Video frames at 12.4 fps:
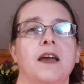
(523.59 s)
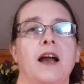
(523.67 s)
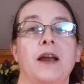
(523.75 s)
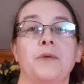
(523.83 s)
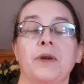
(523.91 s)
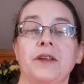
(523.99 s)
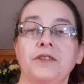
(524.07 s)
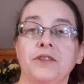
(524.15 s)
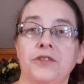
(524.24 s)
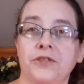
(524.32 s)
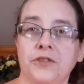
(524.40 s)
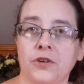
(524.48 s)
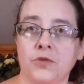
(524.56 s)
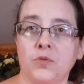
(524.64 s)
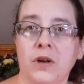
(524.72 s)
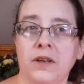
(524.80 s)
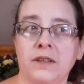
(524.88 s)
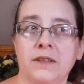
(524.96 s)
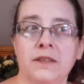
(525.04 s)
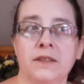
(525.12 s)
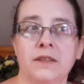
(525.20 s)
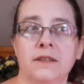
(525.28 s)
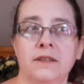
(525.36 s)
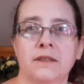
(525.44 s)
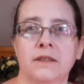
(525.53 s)
I read the 3rd
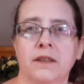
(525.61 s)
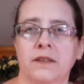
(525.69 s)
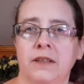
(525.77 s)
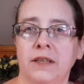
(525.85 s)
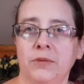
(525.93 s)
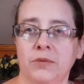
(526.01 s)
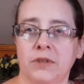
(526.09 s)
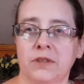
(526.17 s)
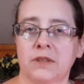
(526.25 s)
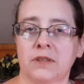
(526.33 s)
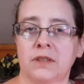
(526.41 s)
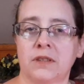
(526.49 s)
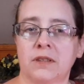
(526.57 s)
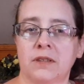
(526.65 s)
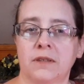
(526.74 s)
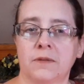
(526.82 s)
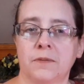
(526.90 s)
one, I think it was